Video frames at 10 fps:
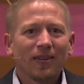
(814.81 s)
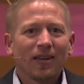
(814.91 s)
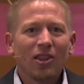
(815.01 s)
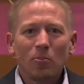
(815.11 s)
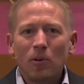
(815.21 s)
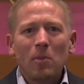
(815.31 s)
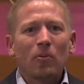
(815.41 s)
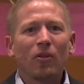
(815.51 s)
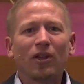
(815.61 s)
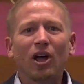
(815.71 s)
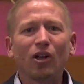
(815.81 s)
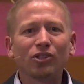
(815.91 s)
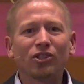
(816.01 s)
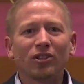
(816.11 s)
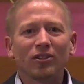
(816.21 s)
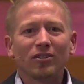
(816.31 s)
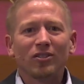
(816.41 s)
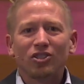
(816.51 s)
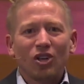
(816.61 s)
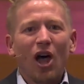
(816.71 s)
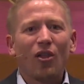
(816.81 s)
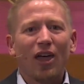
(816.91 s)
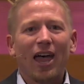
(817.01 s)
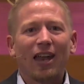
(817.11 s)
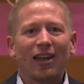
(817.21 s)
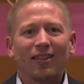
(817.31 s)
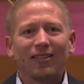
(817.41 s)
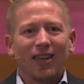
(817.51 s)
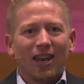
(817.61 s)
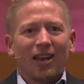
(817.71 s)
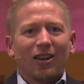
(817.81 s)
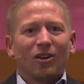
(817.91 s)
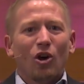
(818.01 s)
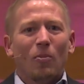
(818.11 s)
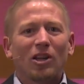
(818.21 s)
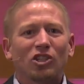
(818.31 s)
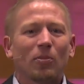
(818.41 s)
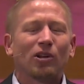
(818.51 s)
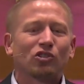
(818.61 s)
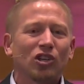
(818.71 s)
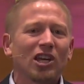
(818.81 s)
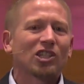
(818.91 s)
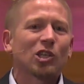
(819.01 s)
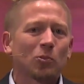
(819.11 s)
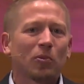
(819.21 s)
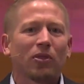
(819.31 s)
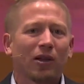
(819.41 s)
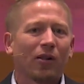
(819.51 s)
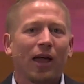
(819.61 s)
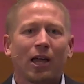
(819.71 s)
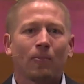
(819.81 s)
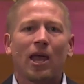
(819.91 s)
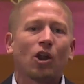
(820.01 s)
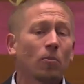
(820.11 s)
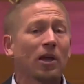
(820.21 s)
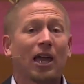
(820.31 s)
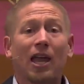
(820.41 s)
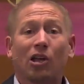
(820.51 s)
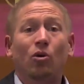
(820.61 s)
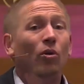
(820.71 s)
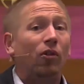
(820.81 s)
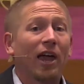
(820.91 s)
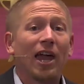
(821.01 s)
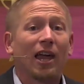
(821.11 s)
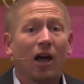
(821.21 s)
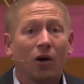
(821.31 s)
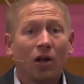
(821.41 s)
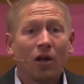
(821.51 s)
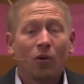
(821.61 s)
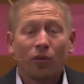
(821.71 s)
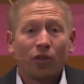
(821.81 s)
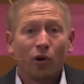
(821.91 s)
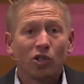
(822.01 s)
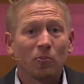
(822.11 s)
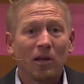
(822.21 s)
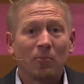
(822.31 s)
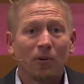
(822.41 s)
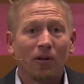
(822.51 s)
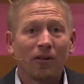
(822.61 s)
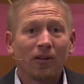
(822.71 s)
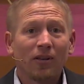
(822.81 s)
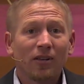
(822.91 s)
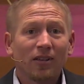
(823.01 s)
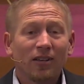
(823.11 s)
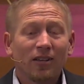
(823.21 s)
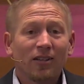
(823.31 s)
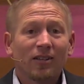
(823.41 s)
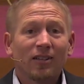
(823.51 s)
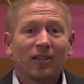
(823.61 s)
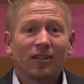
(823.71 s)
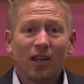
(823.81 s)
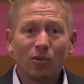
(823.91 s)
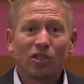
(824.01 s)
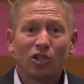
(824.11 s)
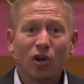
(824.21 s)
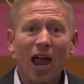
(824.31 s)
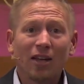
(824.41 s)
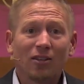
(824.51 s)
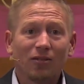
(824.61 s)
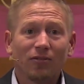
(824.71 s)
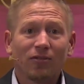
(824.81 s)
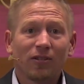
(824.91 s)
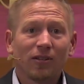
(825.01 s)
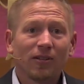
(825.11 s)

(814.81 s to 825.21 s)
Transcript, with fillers: And the people in the culture saw that, and they didn't know much about Jesus, but they're like, man, it would be kind of cool to hang out with those people, it was attractive.